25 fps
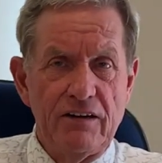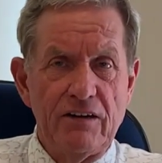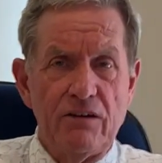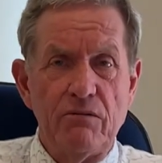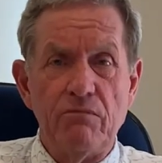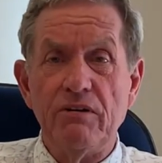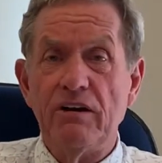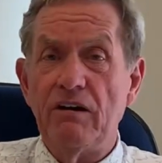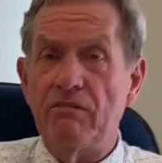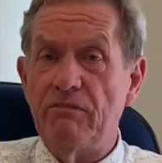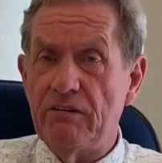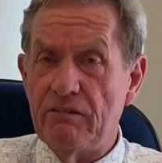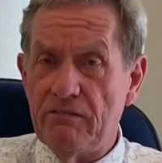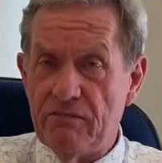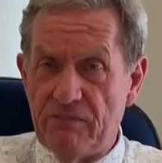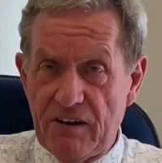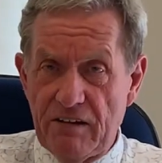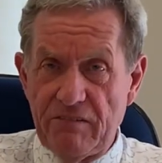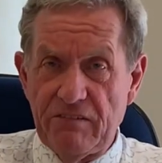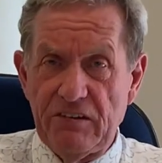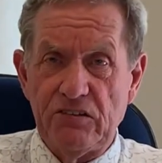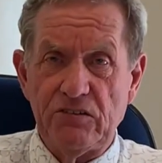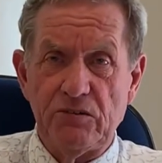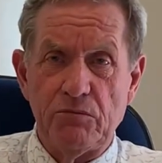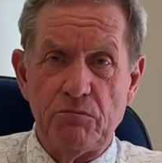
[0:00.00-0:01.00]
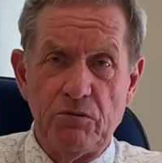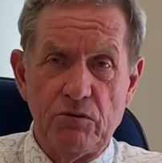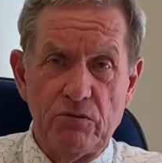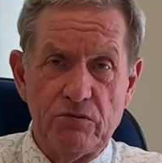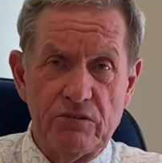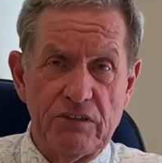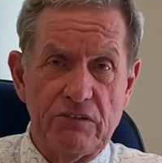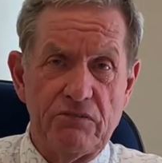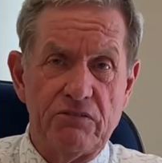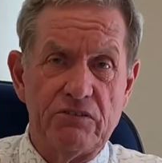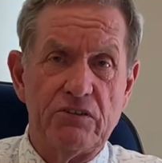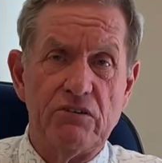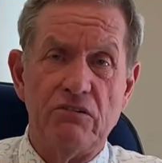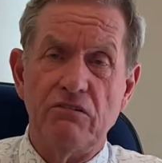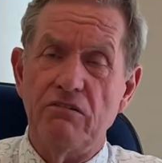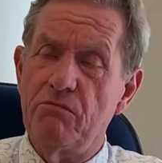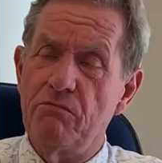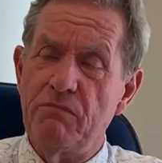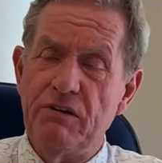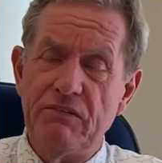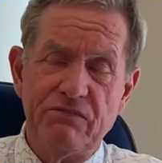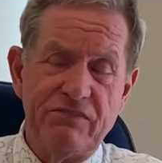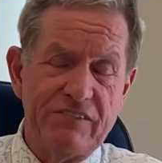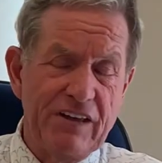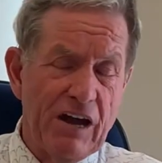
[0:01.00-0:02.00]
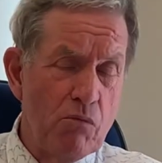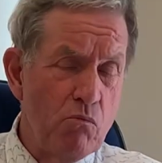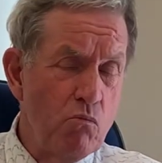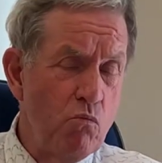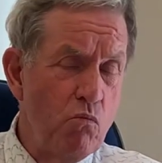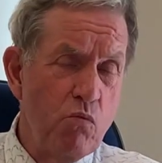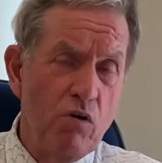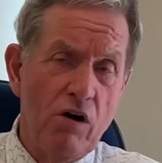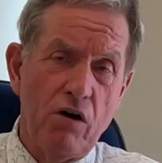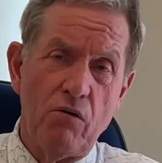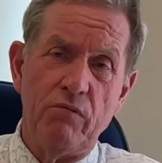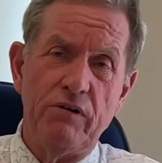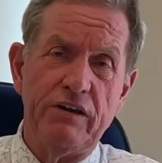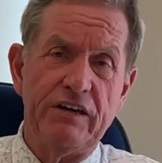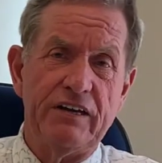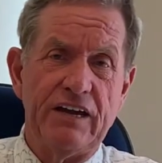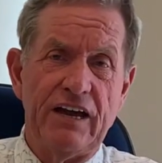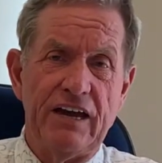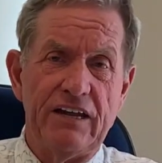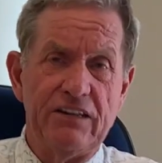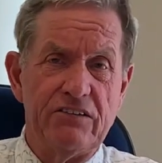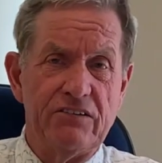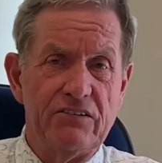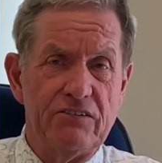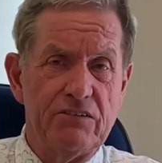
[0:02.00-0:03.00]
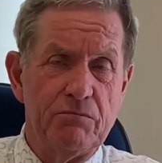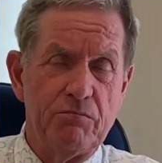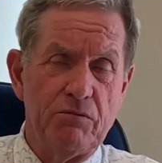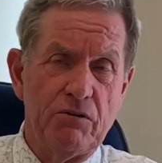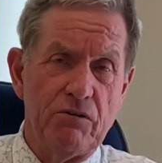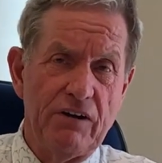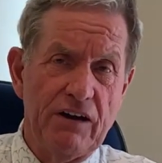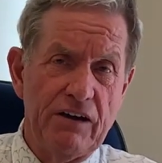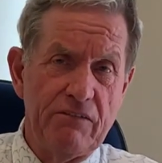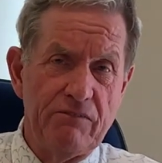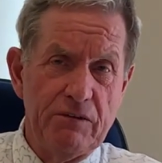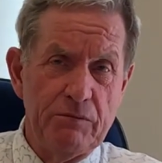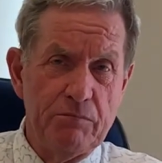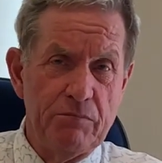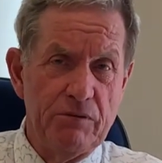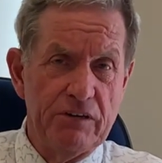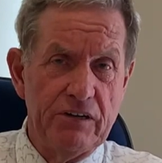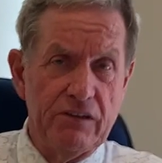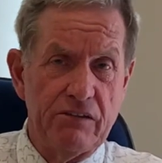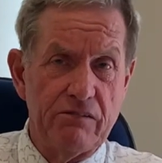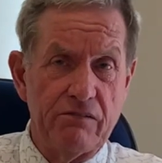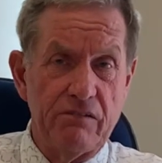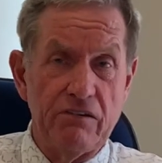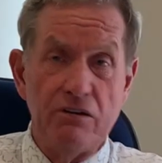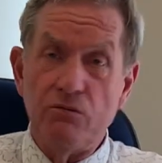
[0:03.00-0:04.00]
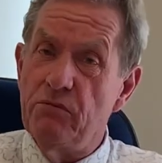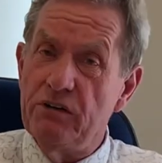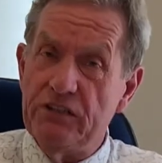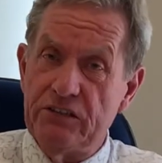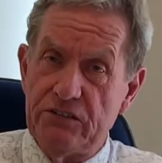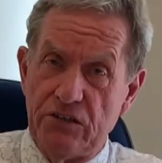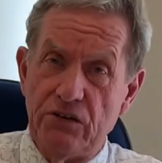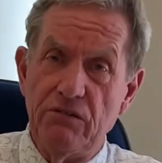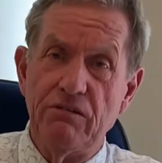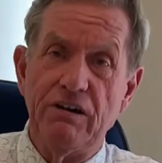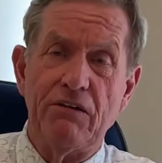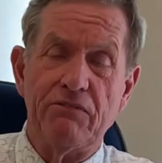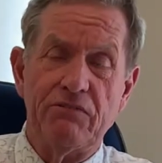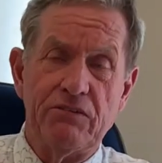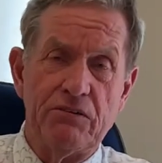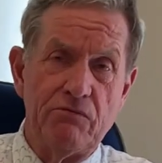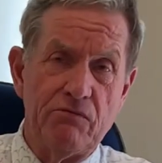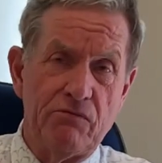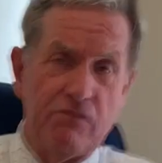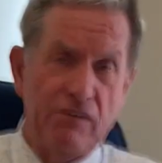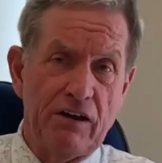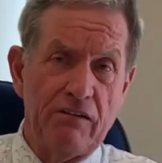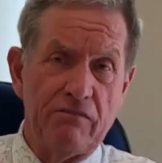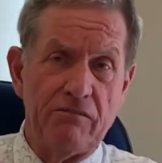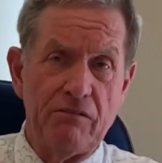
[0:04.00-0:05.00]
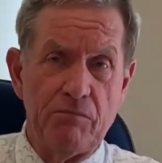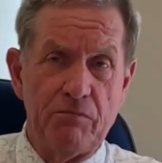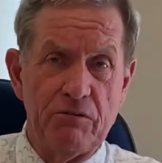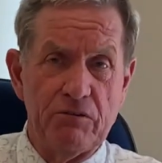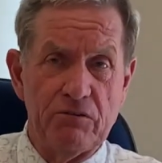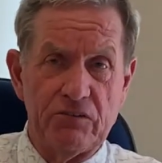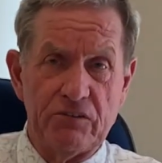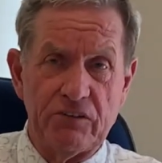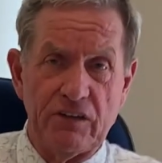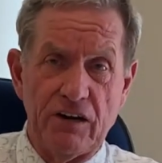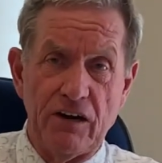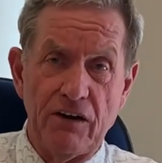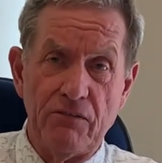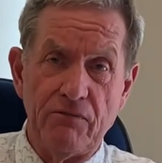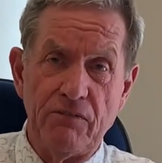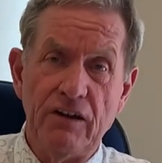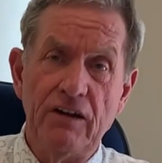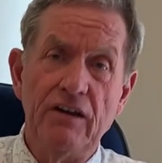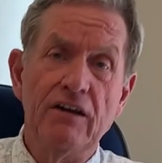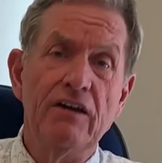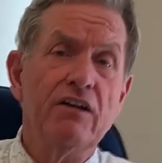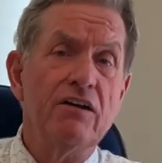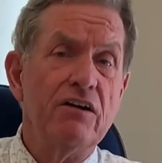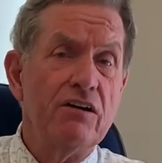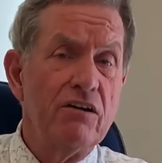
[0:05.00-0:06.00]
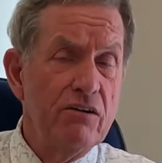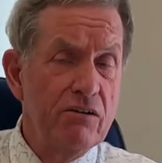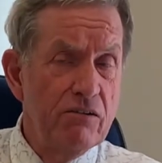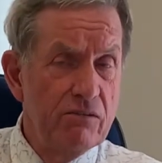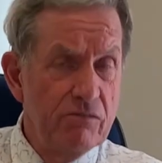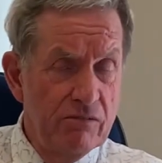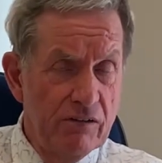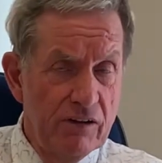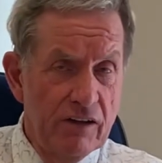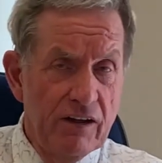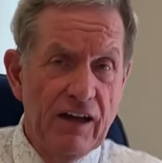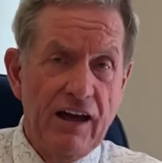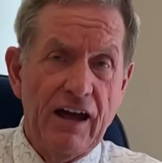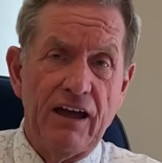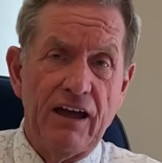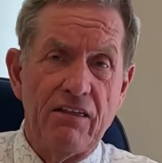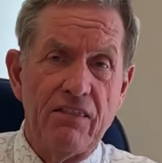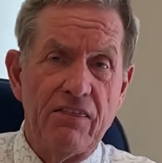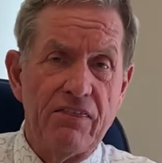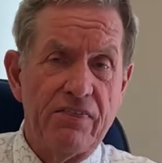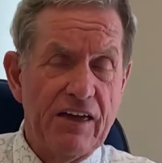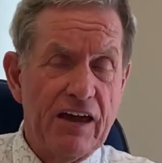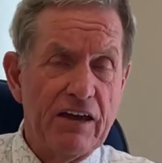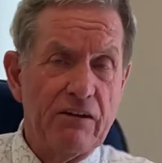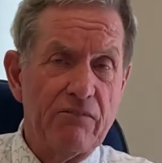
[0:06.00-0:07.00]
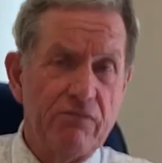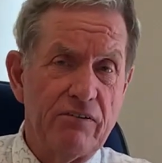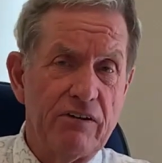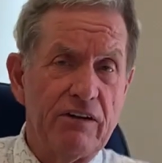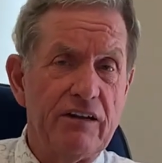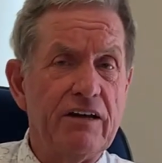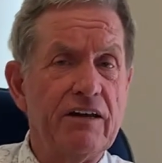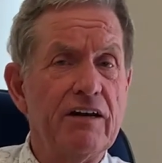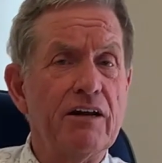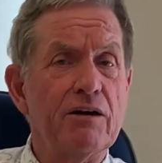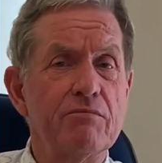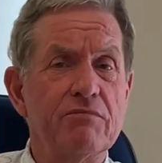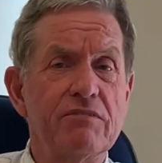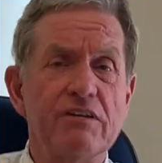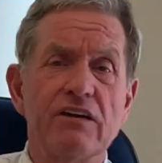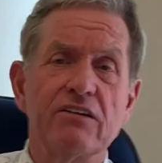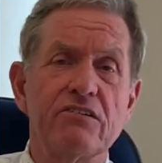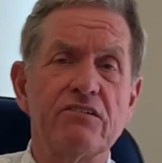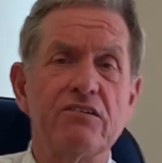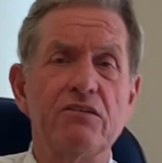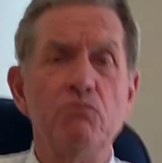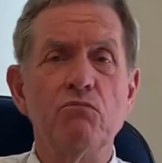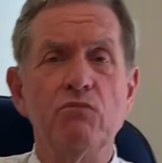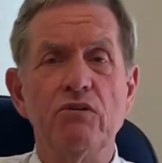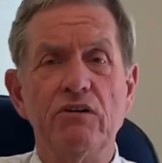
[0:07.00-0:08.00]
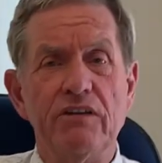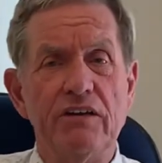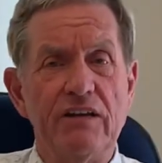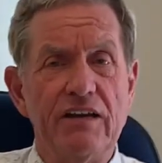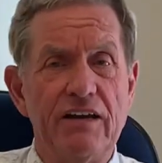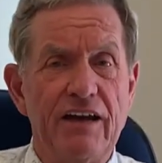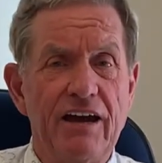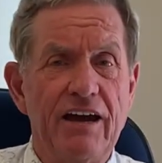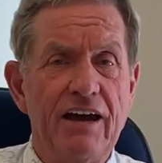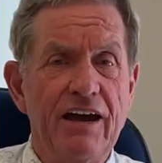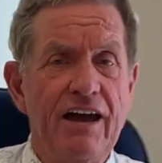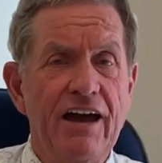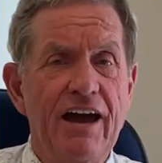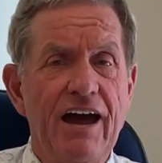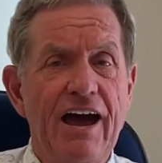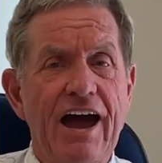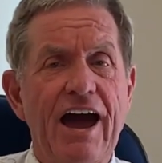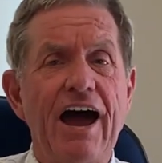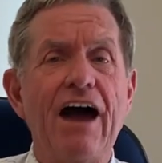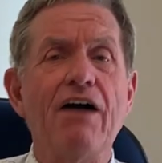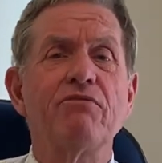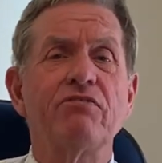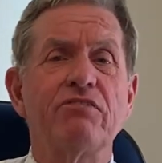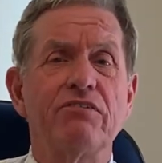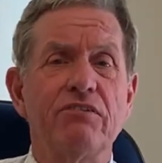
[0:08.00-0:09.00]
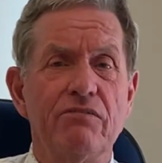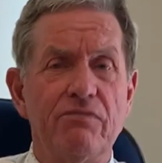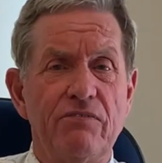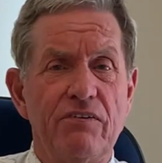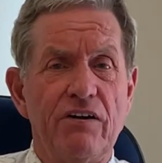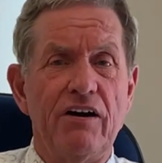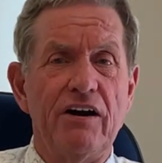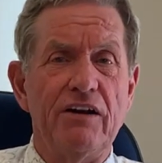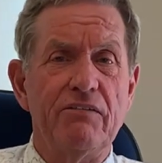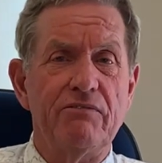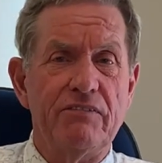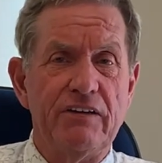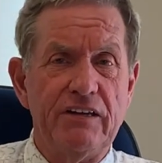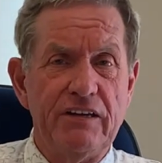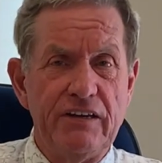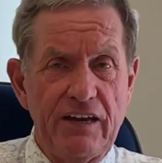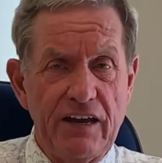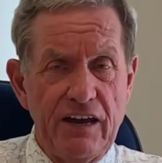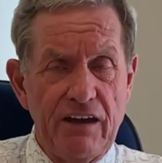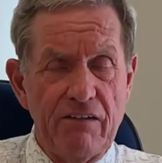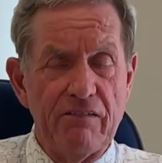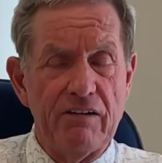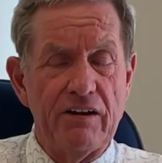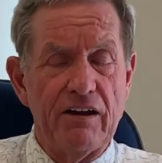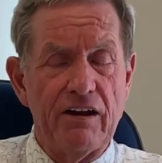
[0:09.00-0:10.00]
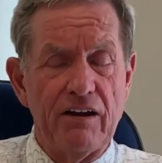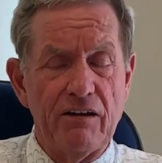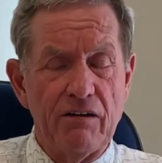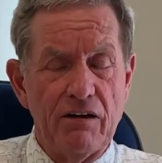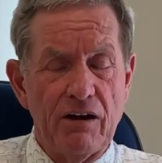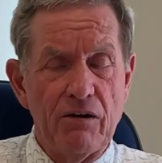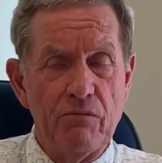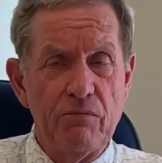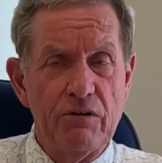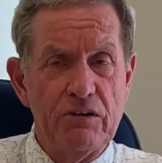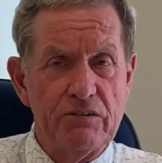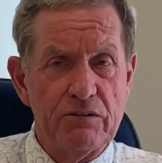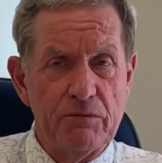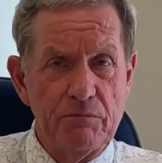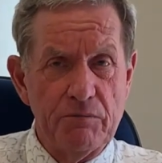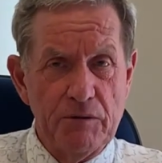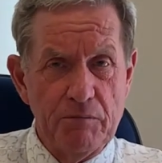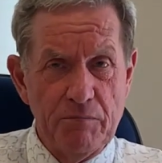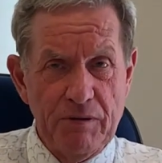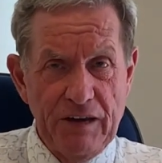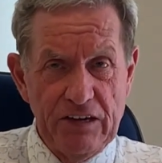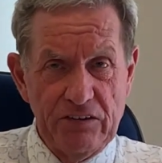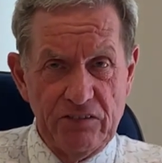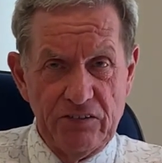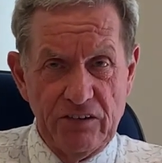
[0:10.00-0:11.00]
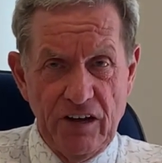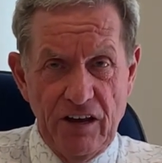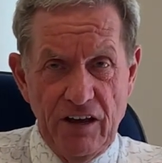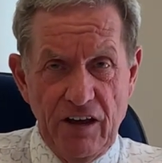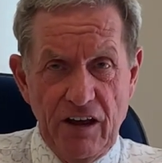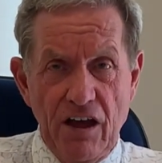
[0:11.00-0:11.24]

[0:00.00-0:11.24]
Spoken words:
We have a very supportive school and we've done what we can to support everybody through it. We do have some vulnerable staff who, thankfully, and I'm touching wood here, have survived the year, and I wish them the best.